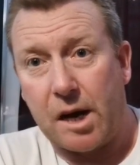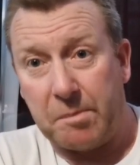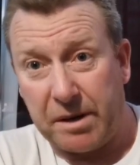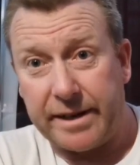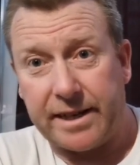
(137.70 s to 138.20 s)
A
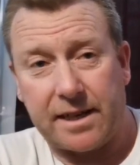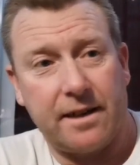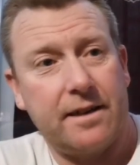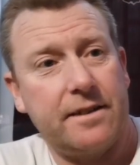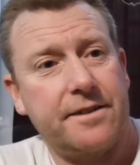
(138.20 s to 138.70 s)
pint
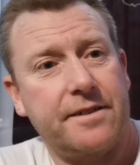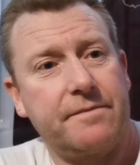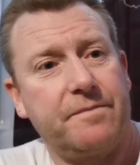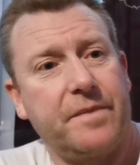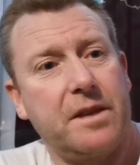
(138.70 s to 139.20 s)

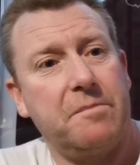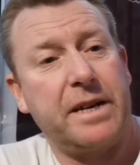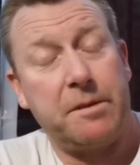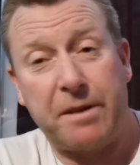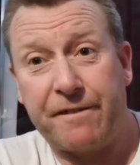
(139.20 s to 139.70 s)
glass
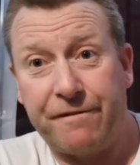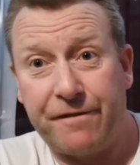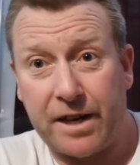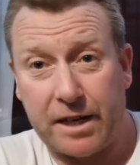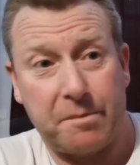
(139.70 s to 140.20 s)
made a big
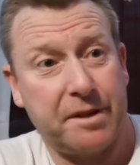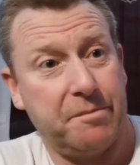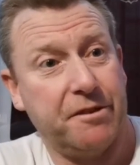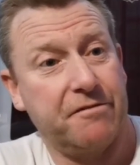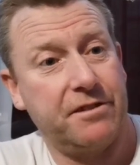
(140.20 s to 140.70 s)
fuck up of the
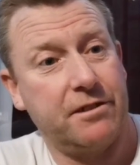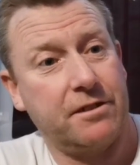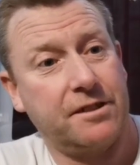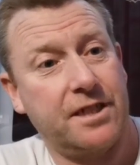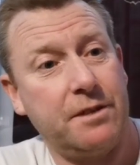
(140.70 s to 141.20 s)
pour, as you
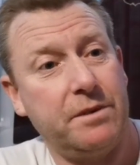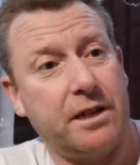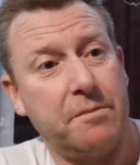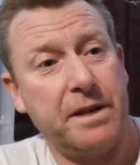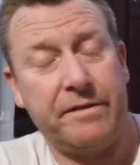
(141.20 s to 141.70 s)
can see. We've
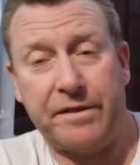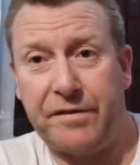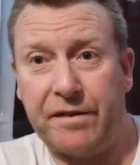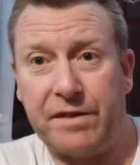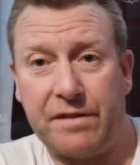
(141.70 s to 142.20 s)
got a bit of a
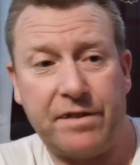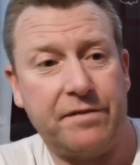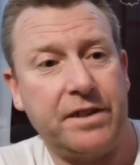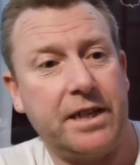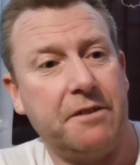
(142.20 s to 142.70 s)

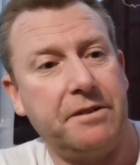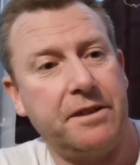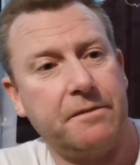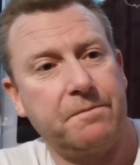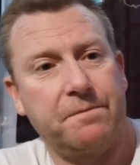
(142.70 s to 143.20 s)
50-50
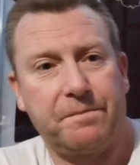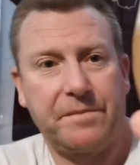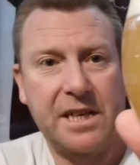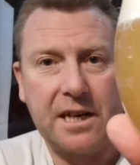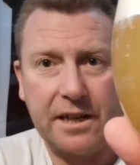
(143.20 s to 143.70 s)
going on.
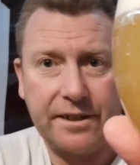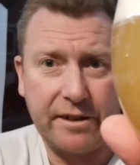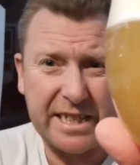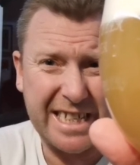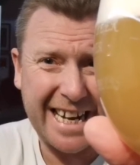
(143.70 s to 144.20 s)
A
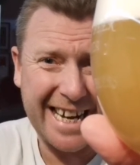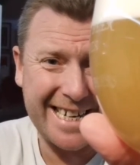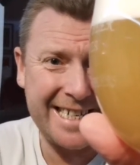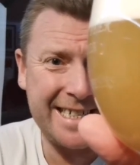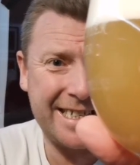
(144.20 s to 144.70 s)
nice
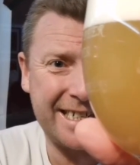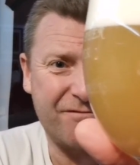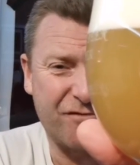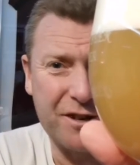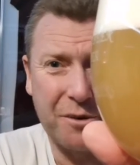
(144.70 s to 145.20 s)

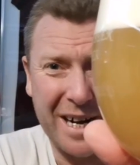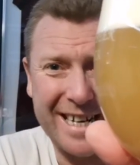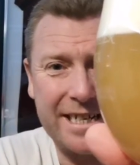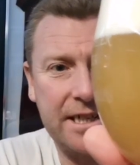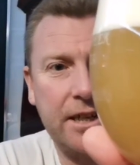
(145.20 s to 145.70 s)
hazy, real
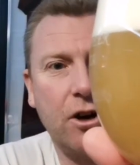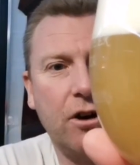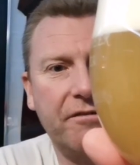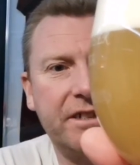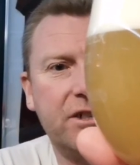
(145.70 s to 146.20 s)
hazy
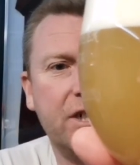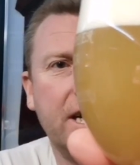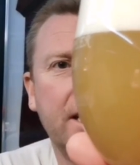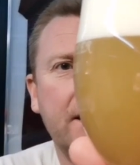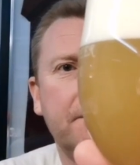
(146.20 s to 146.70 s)
orange
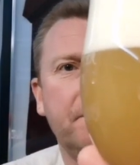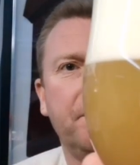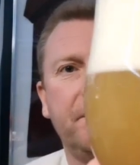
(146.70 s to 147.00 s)
colour.